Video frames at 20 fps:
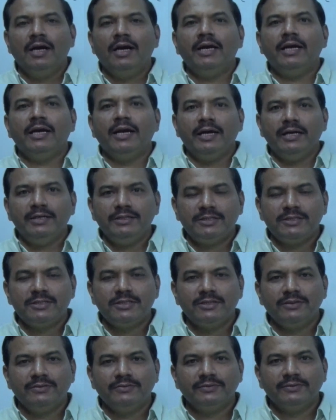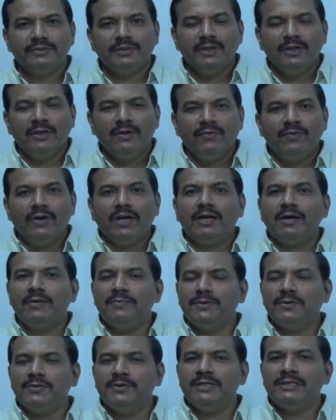Hi guys,
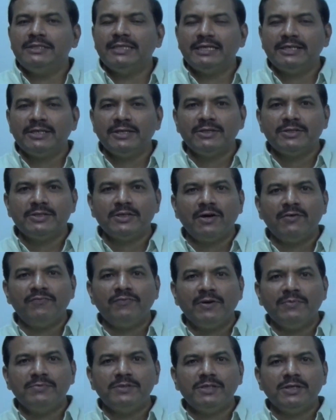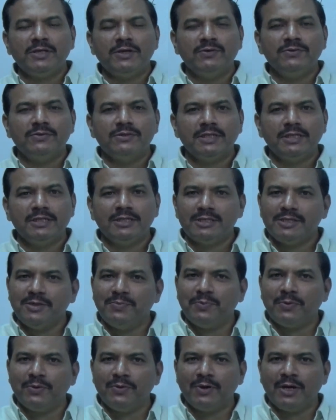welcome to the sessions of MCQs in C
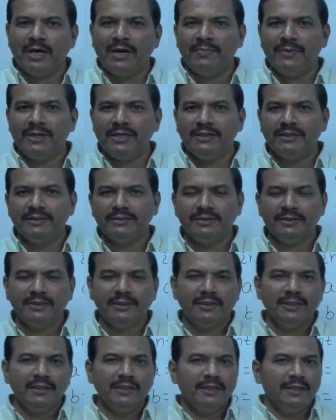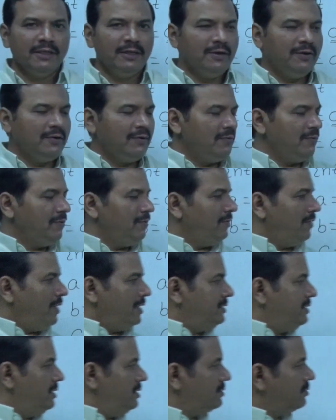programming.
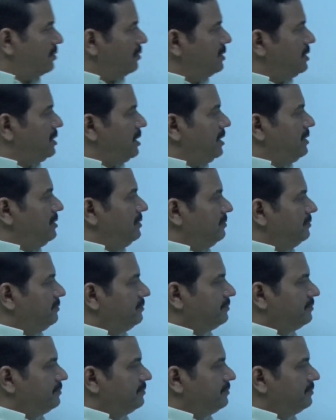What's this question?